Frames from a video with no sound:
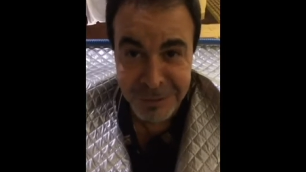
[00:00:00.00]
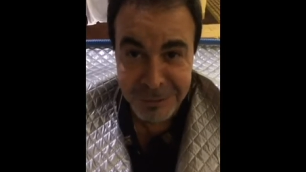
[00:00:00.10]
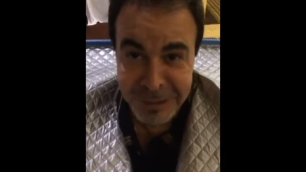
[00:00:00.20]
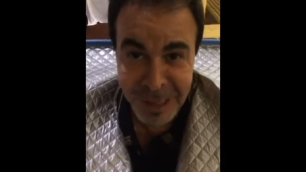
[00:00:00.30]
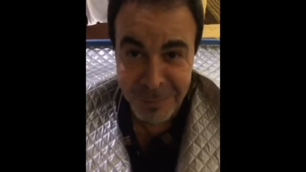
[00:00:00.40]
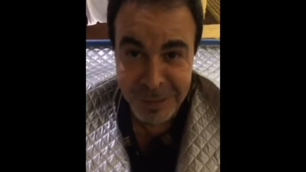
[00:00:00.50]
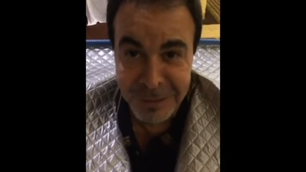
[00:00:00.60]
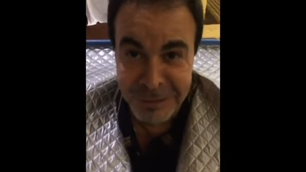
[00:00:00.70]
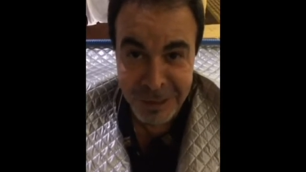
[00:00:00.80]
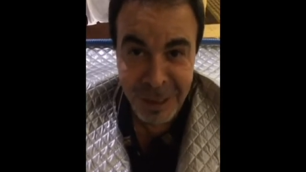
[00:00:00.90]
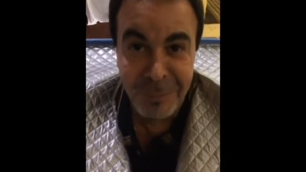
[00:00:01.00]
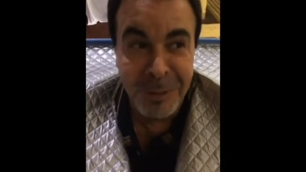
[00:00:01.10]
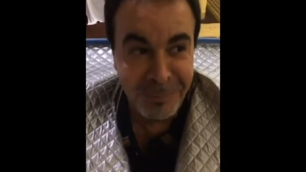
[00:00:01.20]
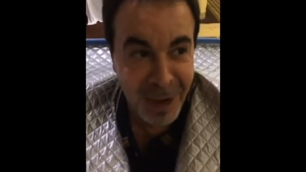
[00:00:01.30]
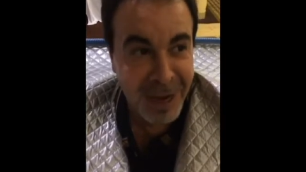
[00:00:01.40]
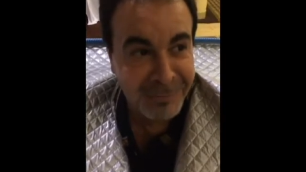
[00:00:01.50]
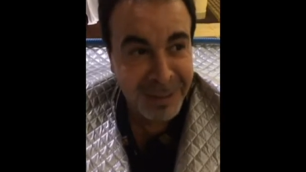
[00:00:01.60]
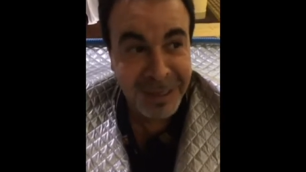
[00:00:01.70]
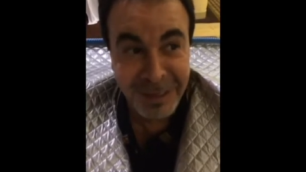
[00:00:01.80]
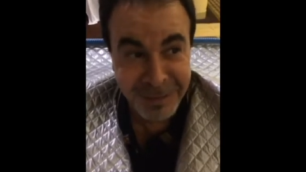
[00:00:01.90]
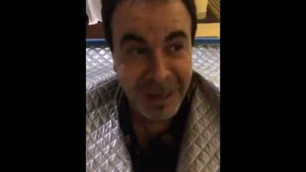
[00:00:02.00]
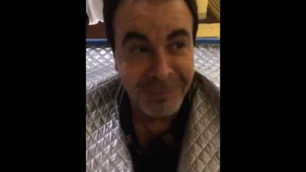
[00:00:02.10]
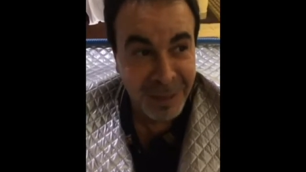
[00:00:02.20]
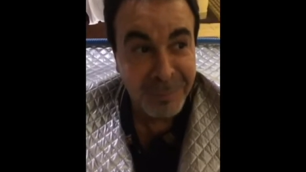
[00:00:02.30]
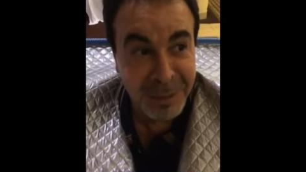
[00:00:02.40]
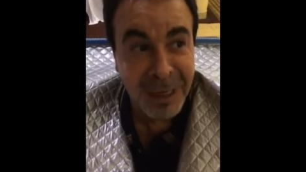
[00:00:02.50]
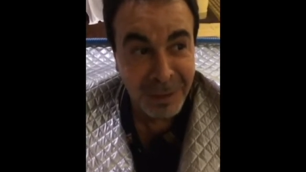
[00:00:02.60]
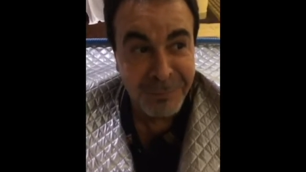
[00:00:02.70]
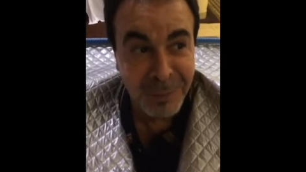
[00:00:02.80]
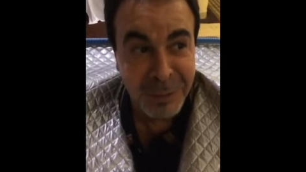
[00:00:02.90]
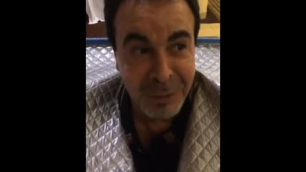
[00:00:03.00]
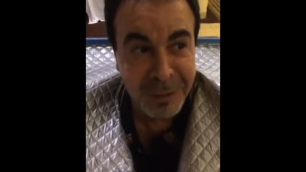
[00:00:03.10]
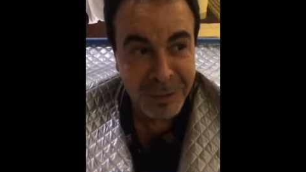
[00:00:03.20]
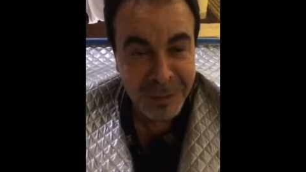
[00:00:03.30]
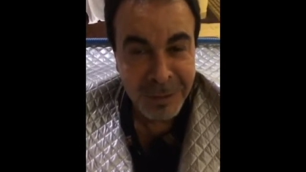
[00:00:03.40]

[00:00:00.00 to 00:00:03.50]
You sat me in this chair. I'm revived again. I, I mean, I feel good.